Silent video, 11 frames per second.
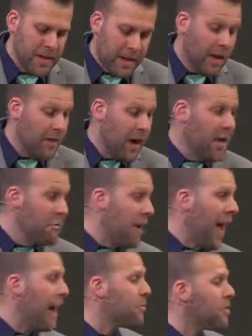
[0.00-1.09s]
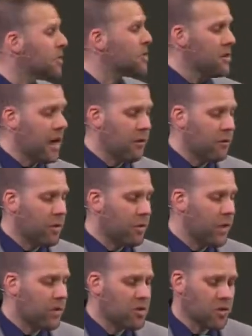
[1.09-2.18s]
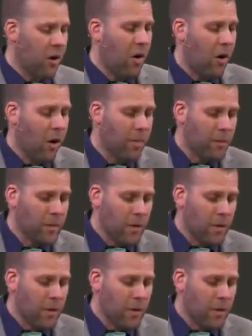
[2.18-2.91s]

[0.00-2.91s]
kind of unwrap this scenario with King Saul,